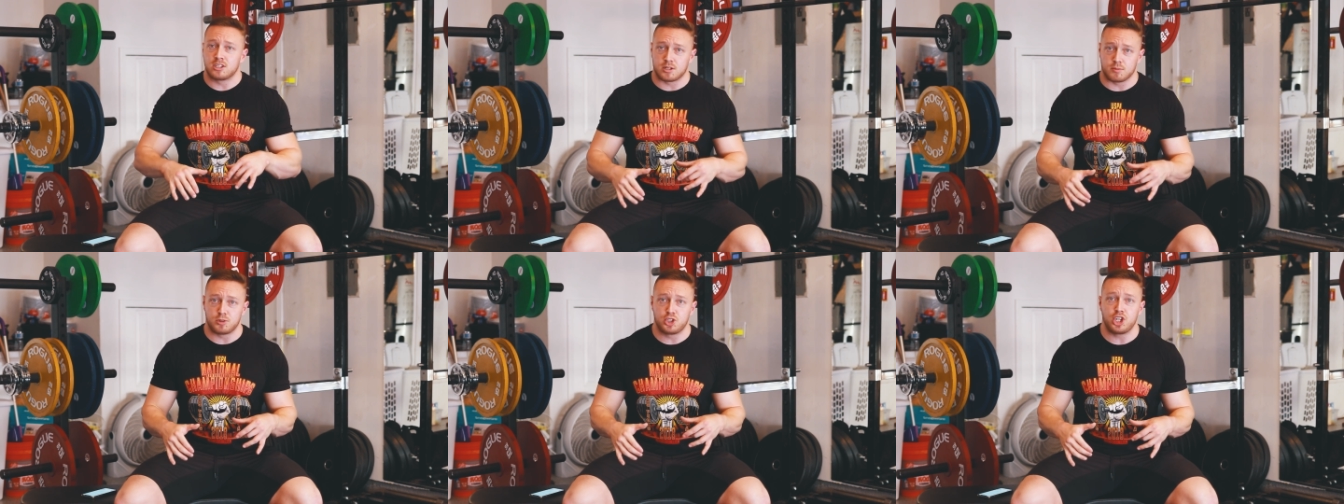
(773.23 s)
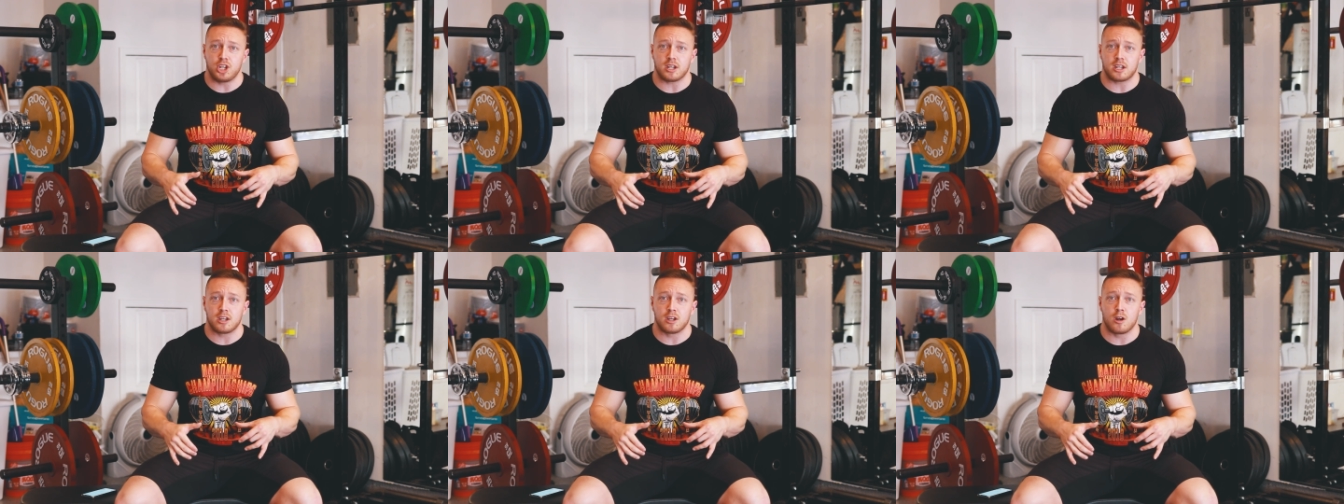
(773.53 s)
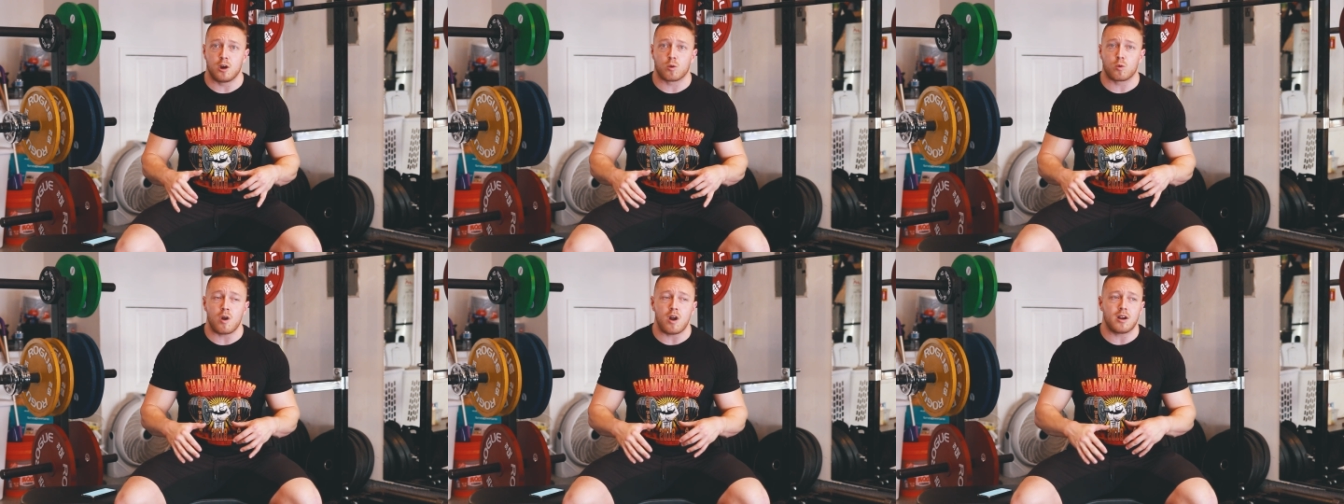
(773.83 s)
Some shit can
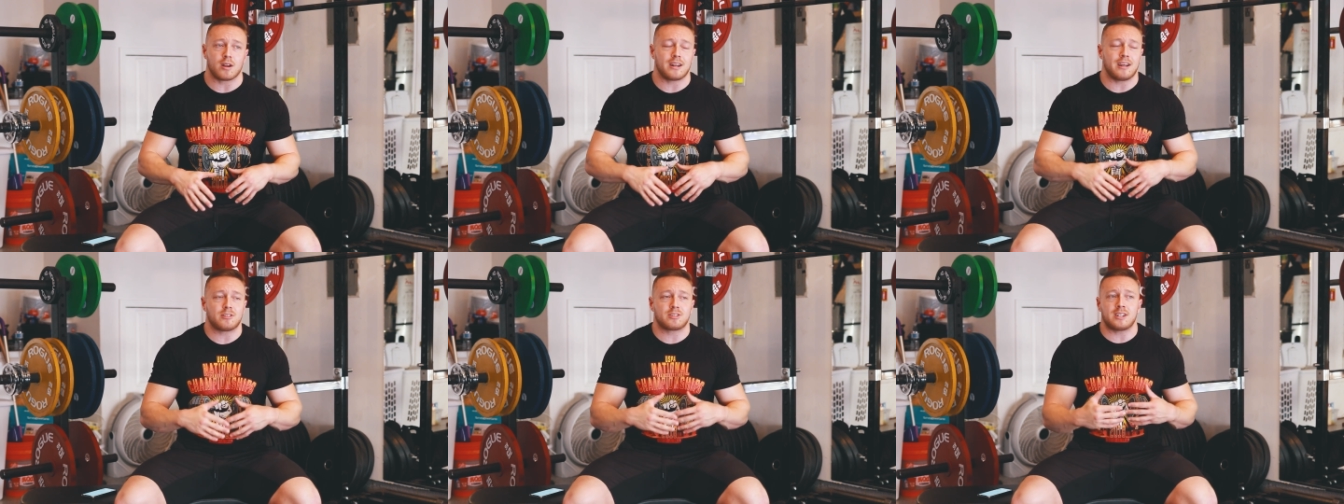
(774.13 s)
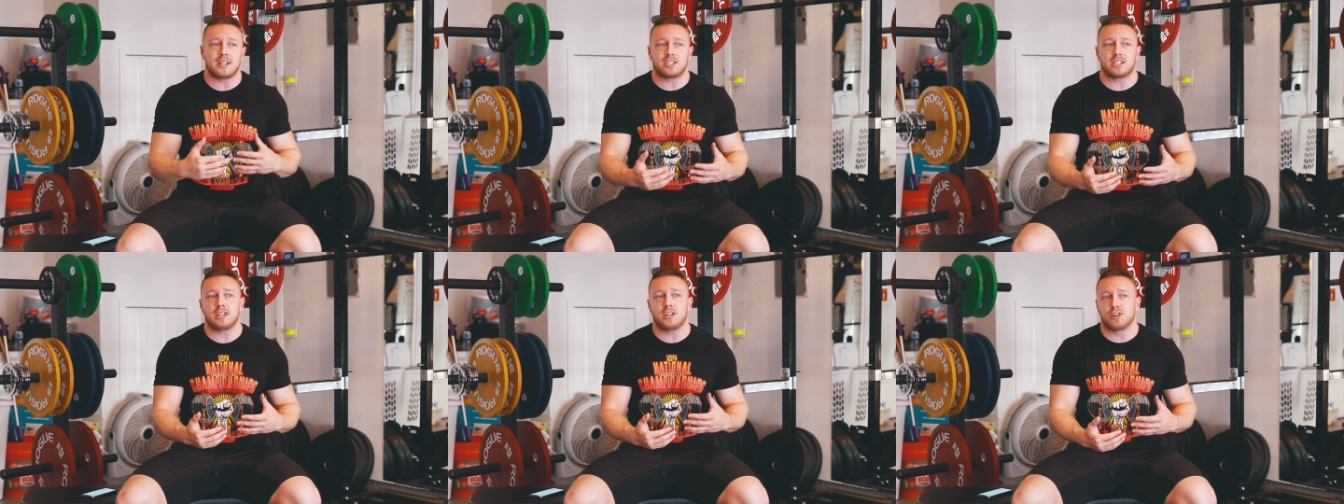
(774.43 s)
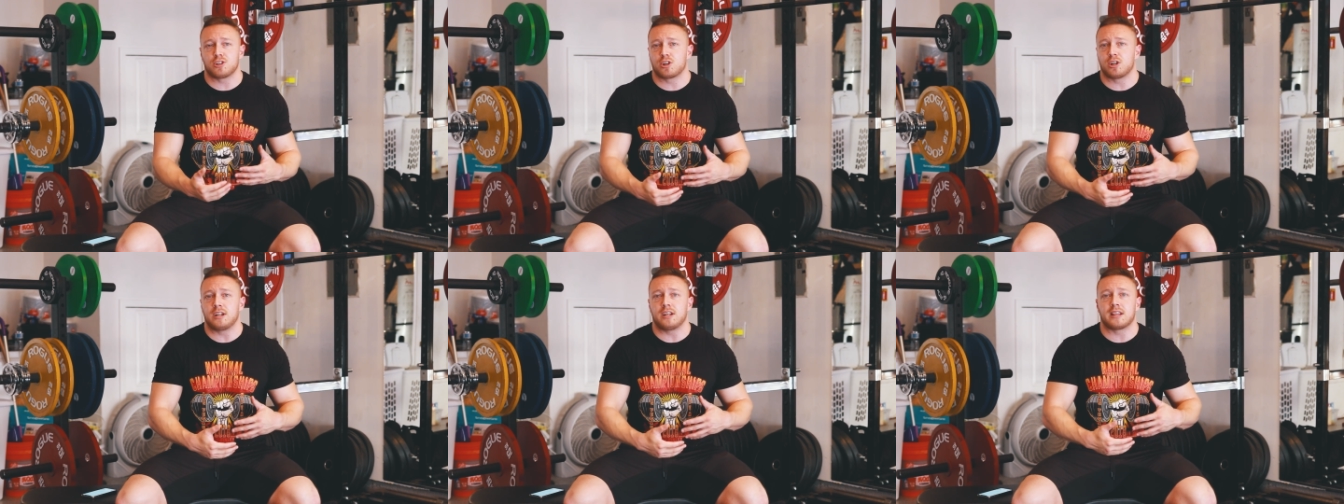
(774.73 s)
go wrong. Now, it's not saying
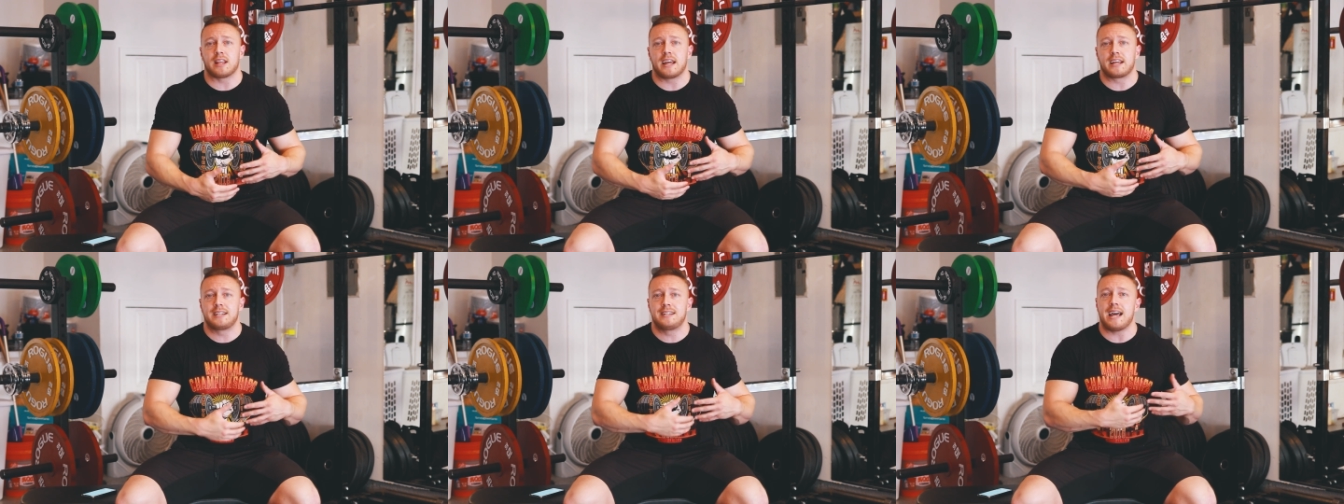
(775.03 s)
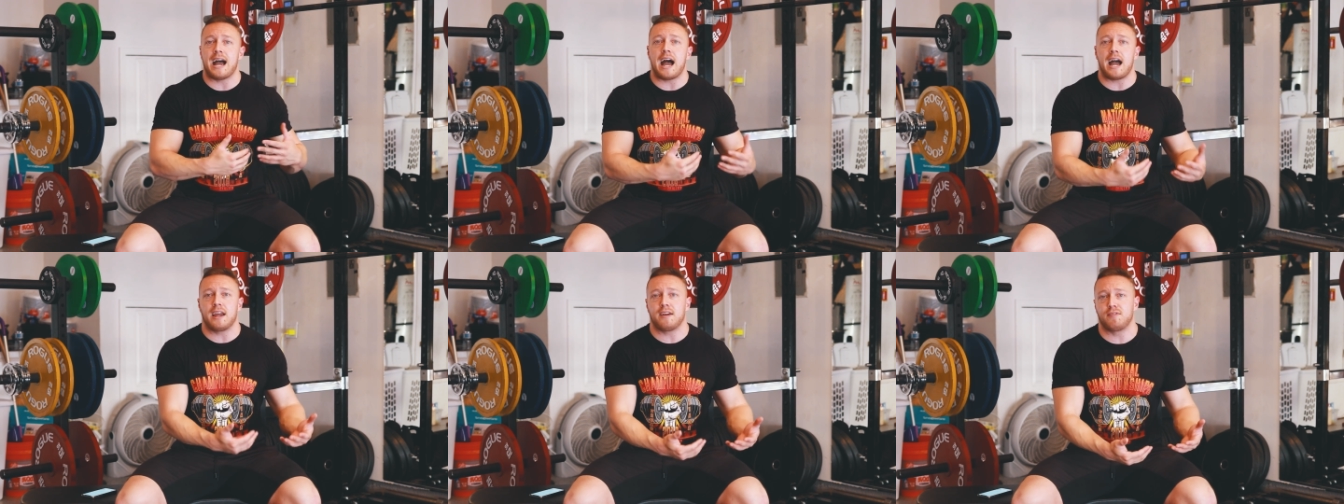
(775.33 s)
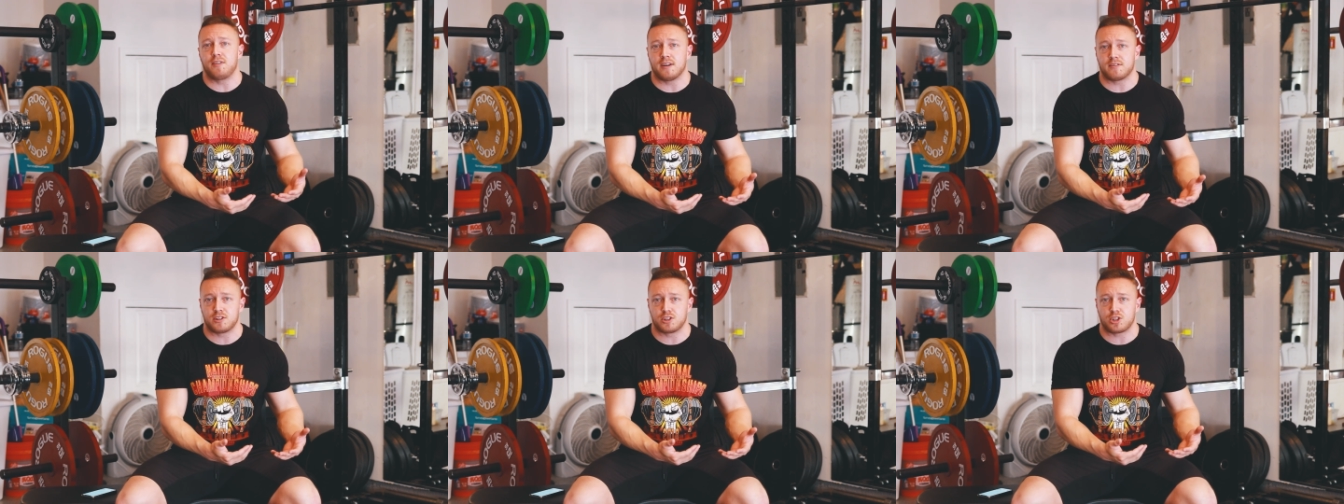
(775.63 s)
you're gonna like die
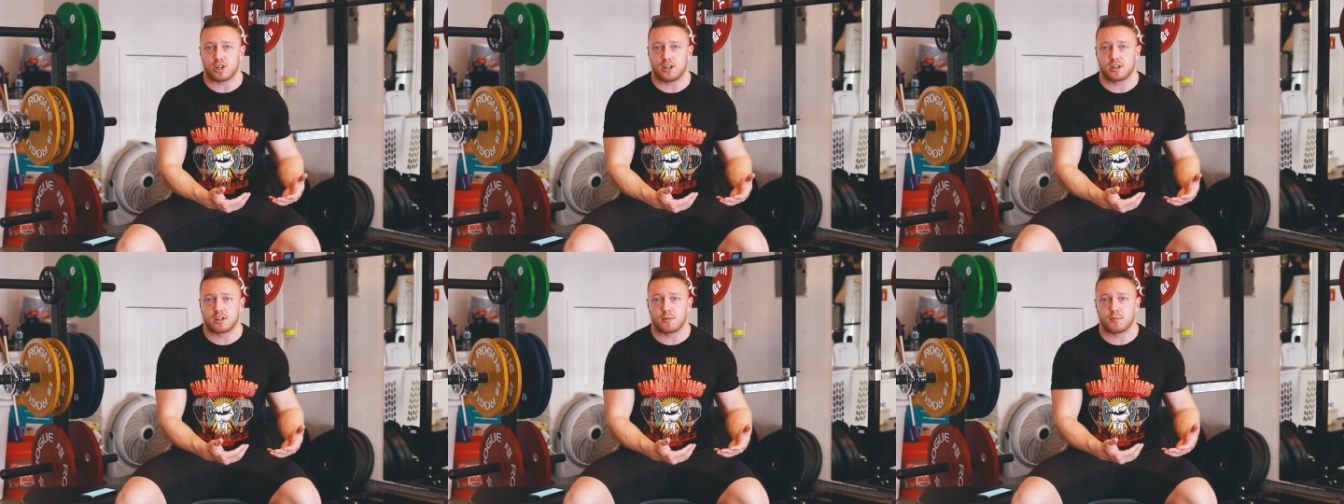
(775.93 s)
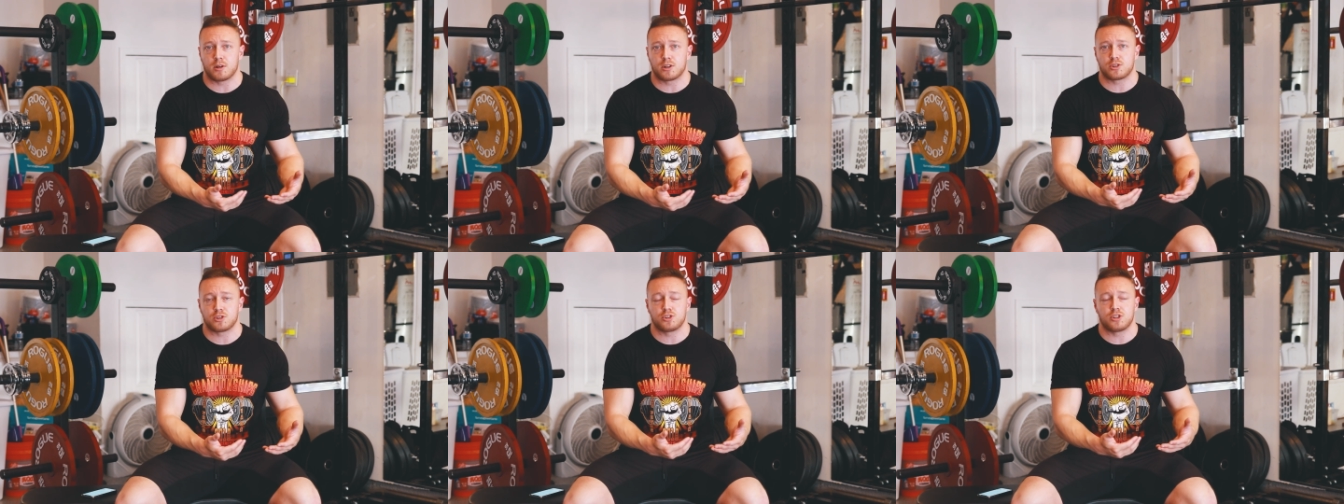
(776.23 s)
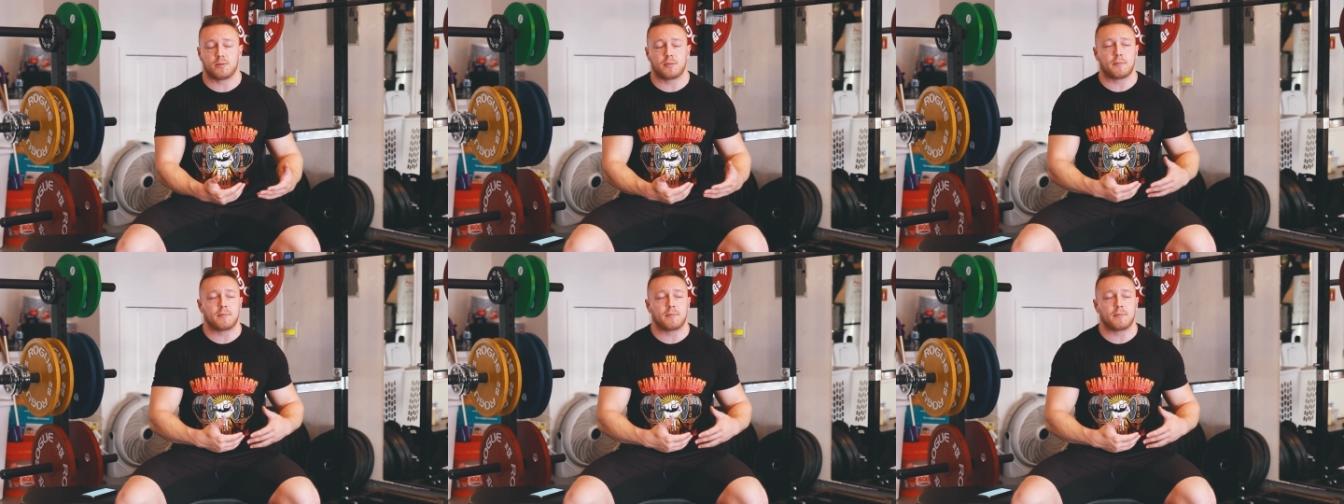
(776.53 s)
if you have to train a commercial gym.